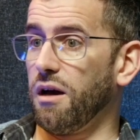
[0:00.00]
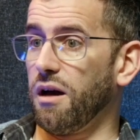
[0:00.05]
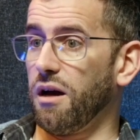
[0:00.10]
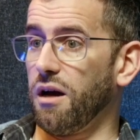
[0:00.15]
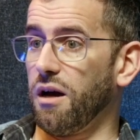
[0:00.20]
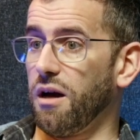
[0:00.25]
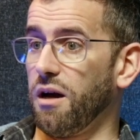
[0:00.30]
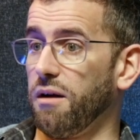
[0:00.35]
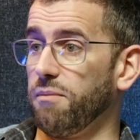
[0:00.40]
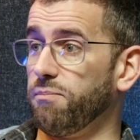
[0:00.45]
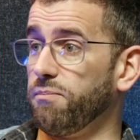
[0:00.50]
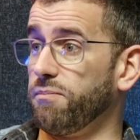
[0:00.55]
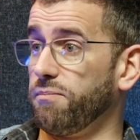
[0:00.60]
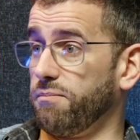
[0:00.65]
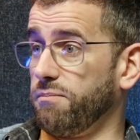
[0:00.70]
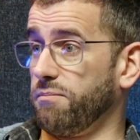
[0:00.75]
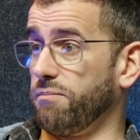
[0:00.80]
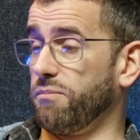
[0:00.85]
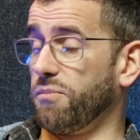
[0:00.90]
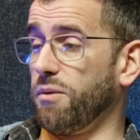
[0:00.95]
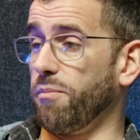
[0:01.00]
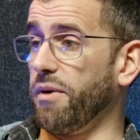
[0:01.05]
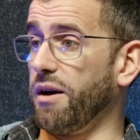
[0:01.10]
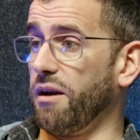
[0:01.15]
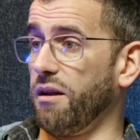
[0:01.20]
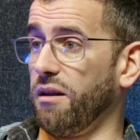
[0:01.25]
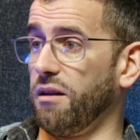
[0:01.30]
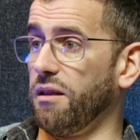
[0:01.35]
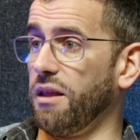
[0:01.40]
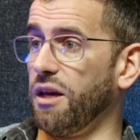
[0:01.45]
a
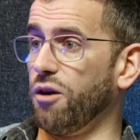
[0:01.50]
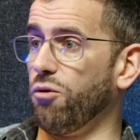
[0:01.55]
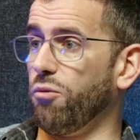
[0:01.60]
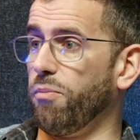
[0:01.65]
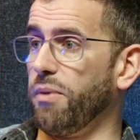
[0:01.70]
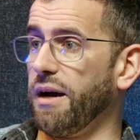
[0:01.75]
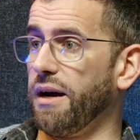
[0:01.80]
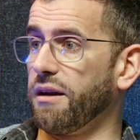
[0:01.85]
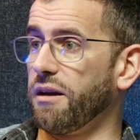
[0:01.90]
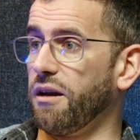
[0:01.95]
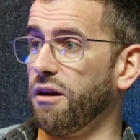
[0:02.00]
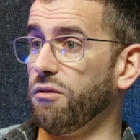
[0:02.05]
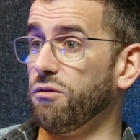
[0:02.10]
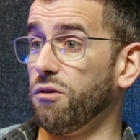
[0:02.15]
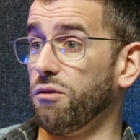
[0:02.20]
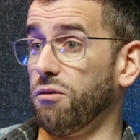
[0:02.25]
primarily legal background,